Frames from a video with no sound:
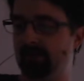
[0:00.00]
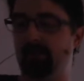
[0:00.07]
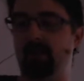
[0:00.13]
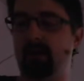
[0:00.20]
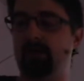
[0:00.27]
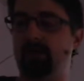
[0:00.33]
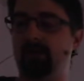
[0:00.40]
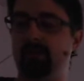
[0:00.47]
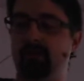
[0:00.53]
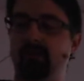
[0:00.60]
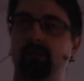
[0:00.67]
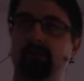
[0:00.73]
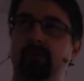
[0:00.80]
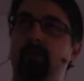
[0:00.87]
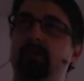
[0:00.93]
There are
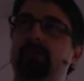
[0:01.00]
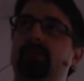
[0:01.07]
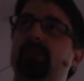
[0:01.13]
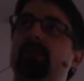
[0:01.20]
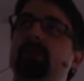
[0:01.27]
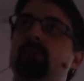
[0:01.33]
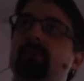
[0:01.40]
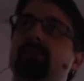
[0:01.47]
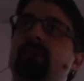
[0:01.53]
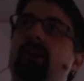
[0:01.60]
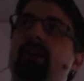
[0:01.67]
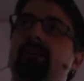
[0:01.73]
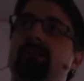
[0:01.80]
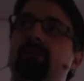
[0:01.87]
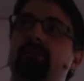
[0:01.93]
also other use
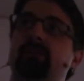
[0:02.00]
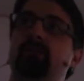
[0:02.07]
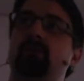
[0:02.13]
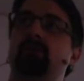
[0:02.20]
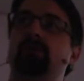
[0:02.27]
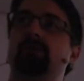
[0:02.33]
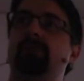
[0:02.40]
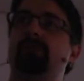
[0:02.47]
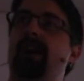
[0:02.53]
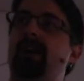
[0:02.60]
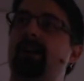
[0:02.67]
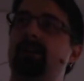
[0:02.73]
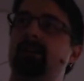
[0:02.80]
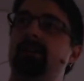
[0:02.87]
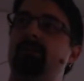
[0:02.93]
cases you could
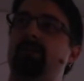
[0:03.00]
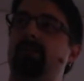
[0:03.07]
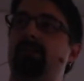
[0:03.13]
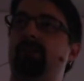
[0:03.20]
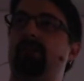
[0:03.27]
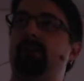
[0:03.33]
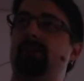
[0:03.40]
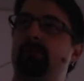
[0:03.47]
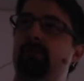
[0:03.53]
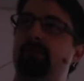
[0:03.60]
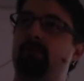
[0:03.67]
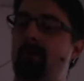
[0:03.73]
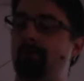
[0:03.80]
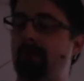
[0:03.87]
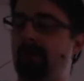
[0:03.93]
tackle with
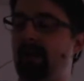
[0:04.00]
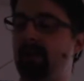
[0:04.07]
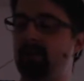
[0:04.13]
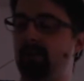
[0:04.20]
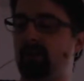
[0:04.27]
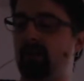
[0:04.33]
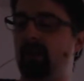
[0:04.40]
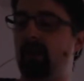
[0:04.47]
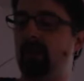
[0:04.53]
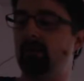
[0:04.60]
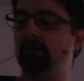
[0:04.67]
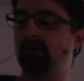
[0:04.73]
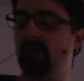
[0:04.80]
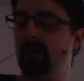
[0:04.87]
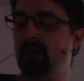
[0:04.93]
Swisscom Application
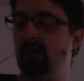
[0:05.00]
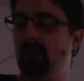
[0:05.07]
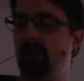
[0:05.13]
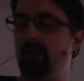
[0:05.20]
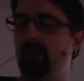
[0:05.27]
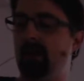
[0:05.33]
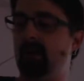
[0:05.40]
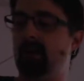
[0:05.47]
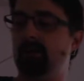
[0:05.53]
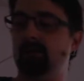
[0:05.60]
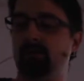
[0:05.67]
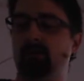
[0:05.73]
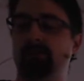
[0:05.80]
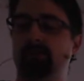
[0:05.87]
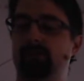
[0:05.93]
Cloud.
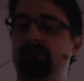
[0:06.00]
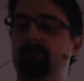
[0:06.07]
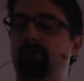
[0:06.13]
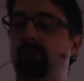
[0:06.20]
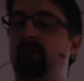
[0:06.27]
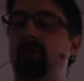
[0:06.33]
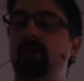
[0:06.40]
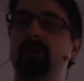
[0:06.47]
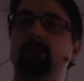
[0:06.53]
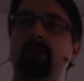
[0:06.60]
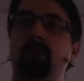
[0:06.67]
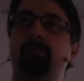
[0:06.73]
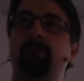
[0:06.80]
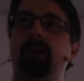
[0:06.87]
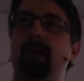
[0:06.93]
You could deploy
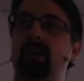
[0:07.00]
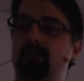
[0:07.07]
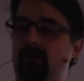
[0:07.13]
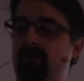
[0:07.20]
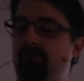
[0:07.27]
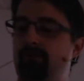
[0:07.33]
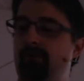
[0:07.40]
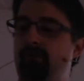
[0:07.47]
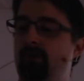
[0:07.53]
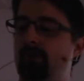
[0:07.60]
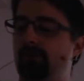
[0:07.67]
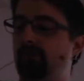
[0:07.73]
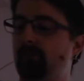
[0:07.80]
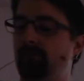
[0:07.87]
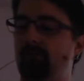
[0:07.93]
your application
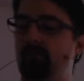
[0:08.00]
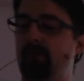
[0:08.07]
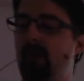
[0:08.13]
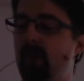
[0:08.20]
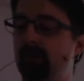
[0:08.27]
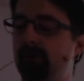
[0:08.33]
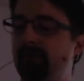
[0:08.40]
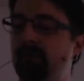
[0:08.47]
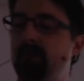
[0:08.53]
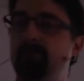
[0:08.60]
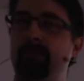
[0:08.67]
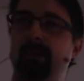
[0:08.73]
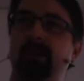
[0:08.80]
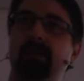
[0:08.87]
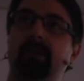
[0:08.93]
also for
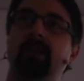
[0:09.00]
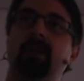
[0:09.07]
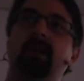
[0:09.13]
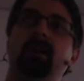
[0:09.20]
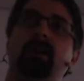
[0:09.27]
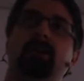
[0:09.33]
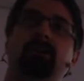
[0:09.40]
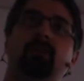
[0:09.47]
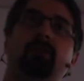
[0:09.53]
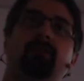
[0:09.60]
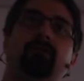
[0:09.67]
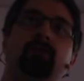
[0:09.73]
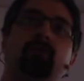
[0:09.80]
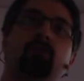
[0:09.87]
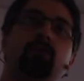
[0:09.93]
housekeeping. Some
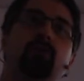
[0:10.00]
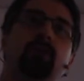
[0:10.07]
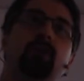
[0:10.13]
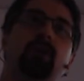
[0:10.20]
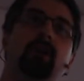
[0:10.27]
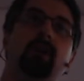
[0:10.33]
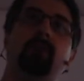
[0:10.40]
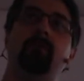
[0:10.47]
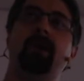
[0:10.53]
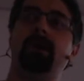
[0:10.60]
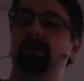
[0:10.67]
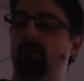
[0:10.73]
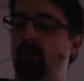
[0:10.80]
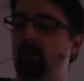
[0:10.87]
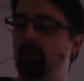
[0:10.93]
of you
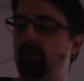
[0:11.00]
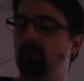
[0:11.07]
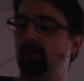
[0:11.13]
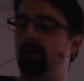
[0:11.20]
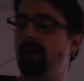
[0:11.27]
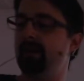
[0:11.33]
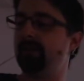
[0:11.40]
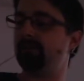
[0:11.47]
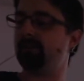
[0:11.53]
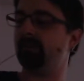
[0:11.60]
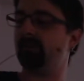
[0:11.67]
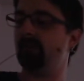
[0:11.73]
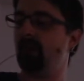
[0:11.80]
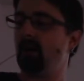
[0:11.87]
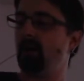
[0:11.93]
might know
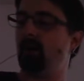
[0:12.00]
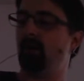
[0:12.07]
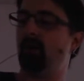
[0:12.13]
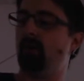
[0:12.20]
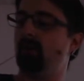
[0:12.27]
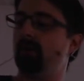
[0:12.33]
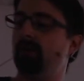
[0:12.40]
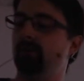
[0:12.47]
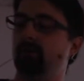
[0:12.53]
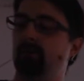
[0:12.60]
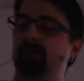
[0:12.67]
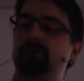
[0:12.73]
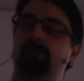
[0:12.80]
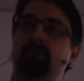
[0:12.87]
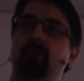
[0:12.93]
Curator, or you
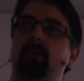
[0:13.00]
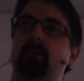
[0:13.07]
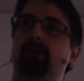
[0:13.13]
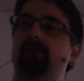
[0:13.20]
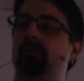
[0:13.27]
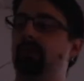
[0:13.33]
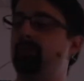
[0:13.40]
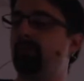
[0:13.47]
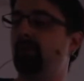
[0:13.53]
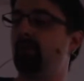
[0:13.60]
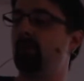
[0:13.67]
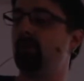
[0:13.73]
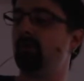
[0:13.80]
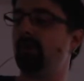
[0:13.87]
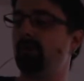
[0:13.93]
could also
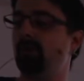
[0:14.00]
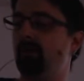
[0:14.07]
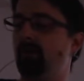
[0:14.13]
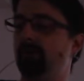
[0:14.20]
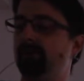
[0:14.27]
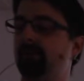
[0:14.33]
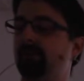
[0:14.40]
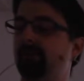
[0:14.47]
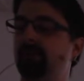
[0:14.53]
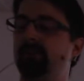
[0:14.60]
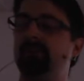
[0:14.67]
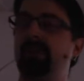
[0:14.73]
deploy other